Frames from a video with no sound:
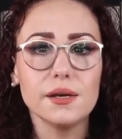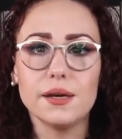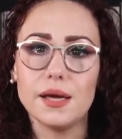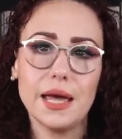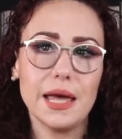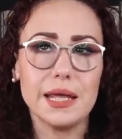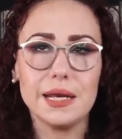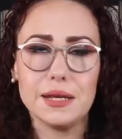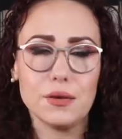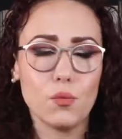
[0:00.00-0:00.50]

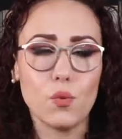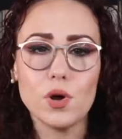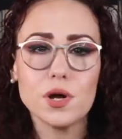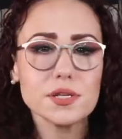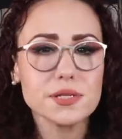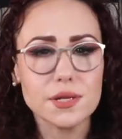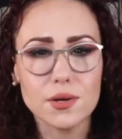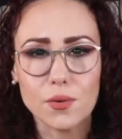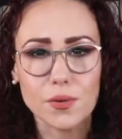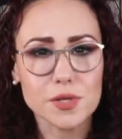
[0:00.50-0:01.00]
And it
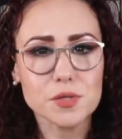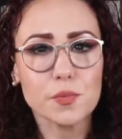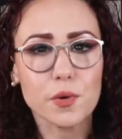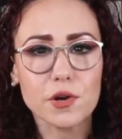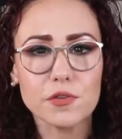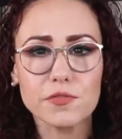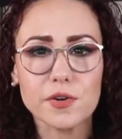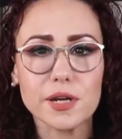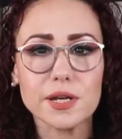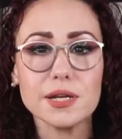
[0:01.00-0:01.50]
wasn't always
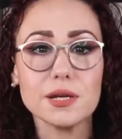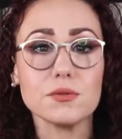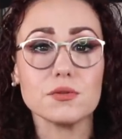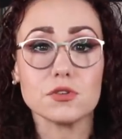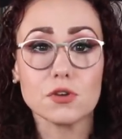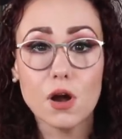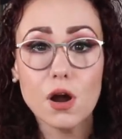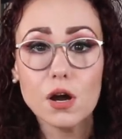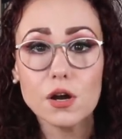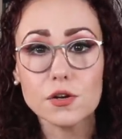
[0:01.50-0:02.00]
perfect. It was
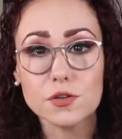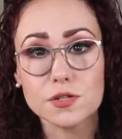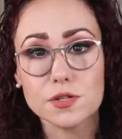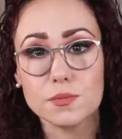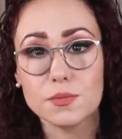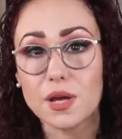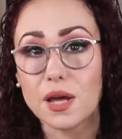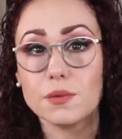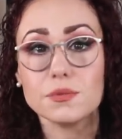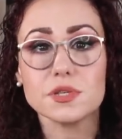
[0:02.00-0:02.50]
hard
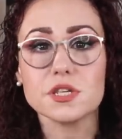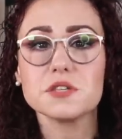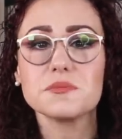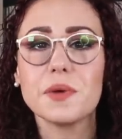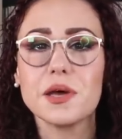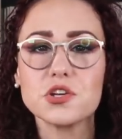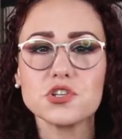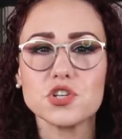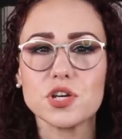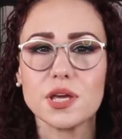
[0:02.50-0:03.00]
sometimes,
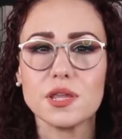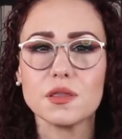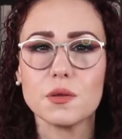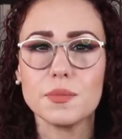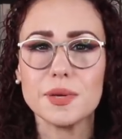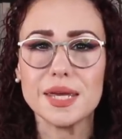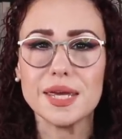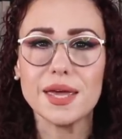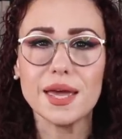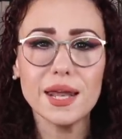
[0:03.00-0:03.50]
especially in the
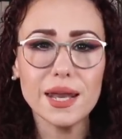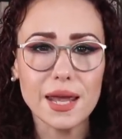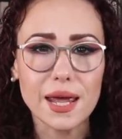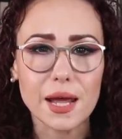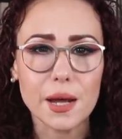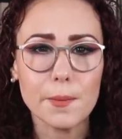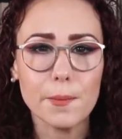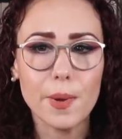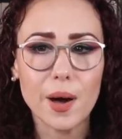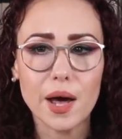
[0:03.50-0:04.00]

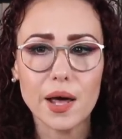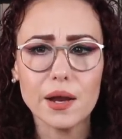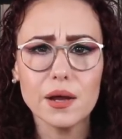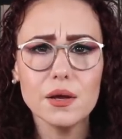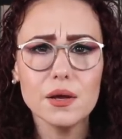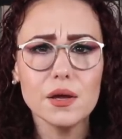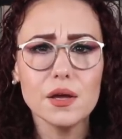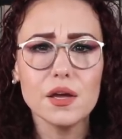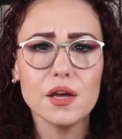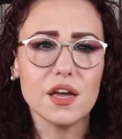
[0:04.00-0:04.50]
beginning. But
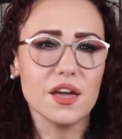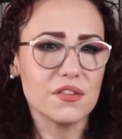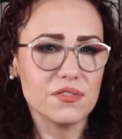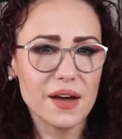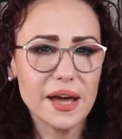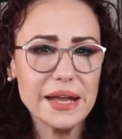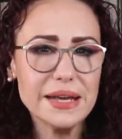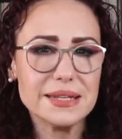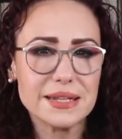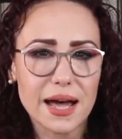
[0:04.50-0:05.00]
if
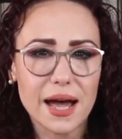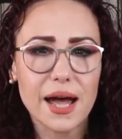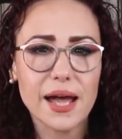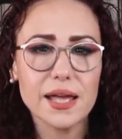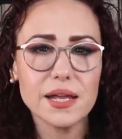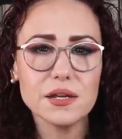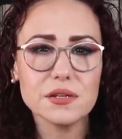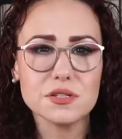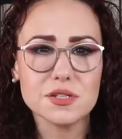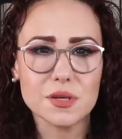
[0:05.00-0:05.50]
I
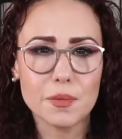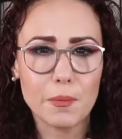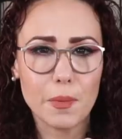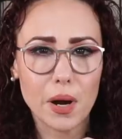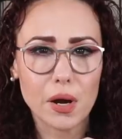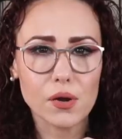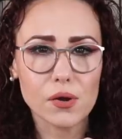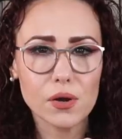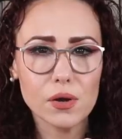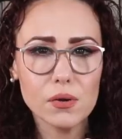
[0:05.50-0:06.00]
died
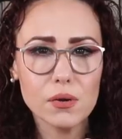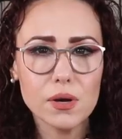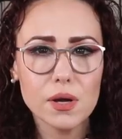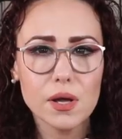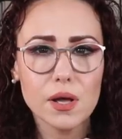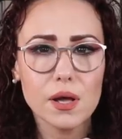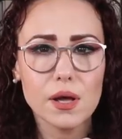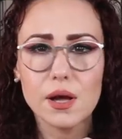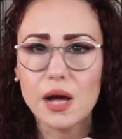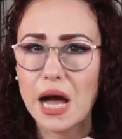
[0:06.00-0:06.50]
tomorrow,
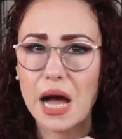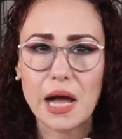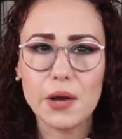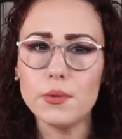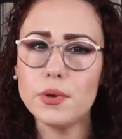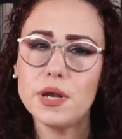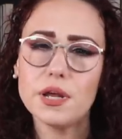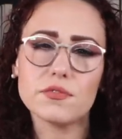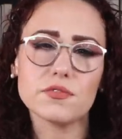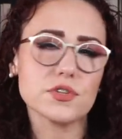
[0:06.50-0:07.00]
I
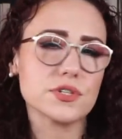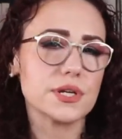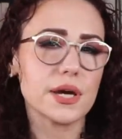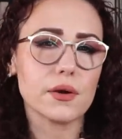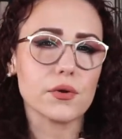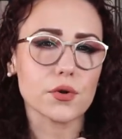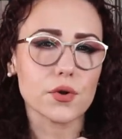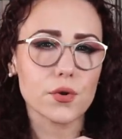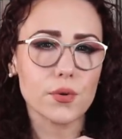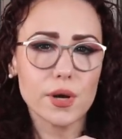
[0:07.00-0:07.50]
would never
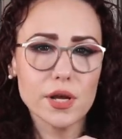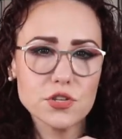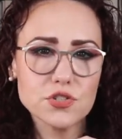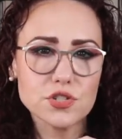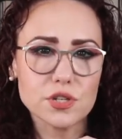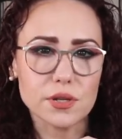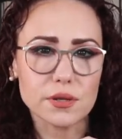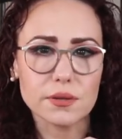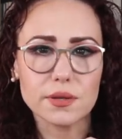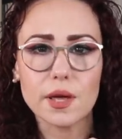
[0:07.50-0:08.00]
doubt or
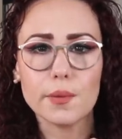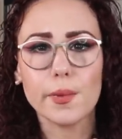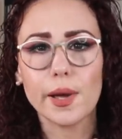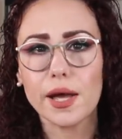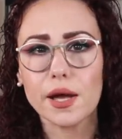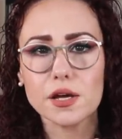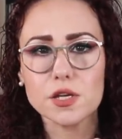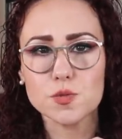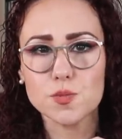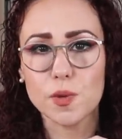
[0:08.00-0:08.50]
question that my
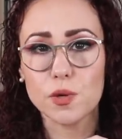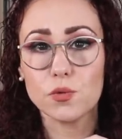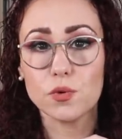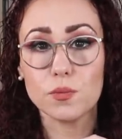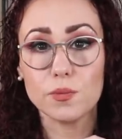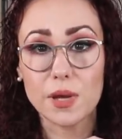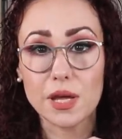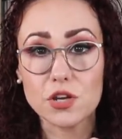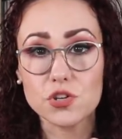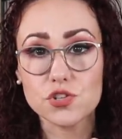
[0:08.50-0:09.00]
husband would
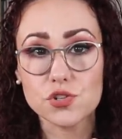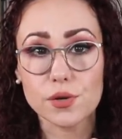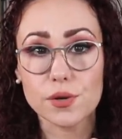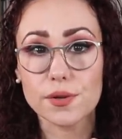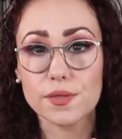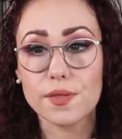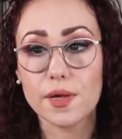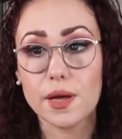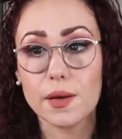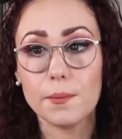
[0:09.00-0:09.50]
make sure
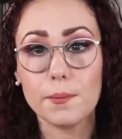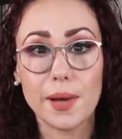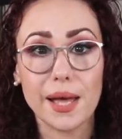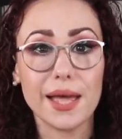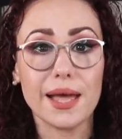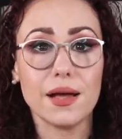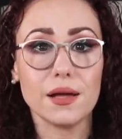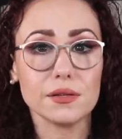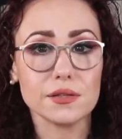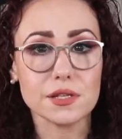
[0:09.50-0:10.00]
that my
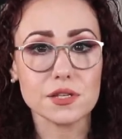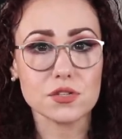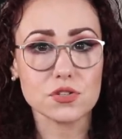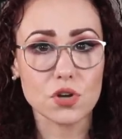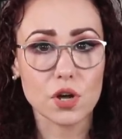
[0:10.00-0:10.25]
eldest